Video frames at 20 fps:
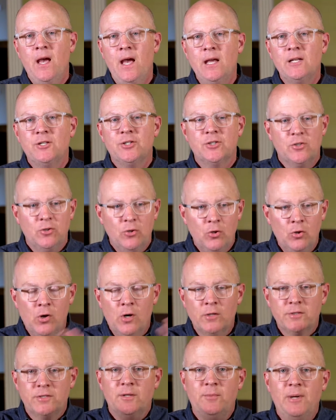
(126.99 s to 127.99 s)
and just
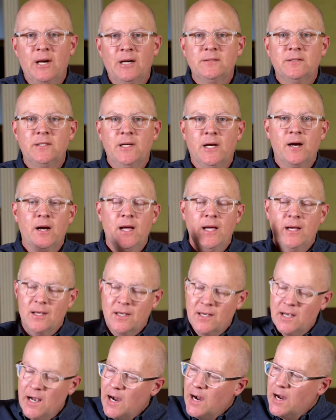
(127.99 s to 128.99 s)
launched them out there,
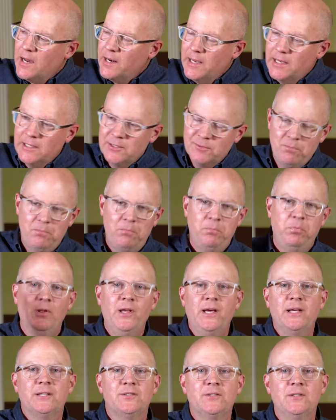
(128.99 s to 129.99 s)
and God has
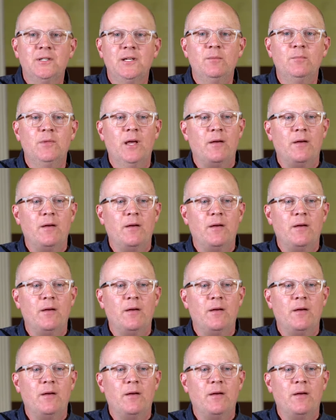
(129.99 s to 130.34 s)
blessed them.